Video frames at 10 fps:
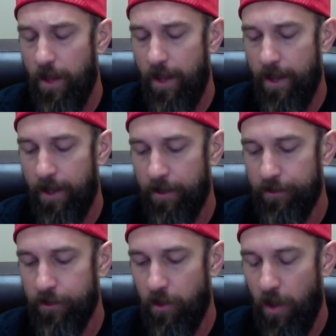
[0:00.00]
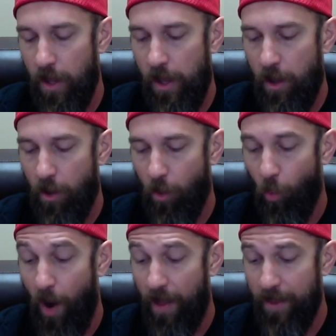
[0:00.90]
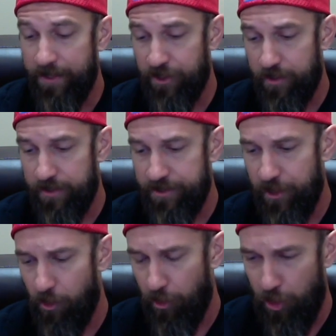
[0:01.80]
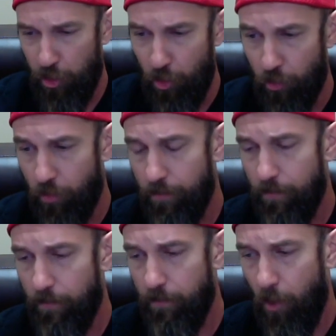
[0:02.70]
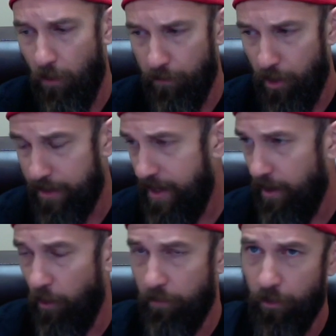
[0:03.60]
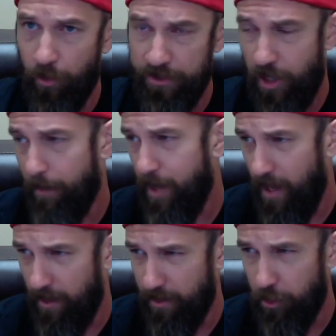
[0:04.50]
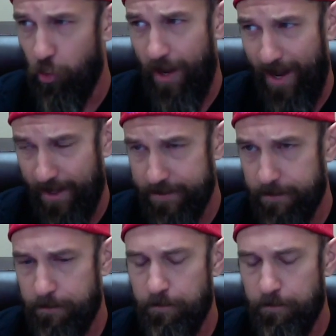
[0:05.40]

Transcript: and why they should consider you over a over a job candidate who has.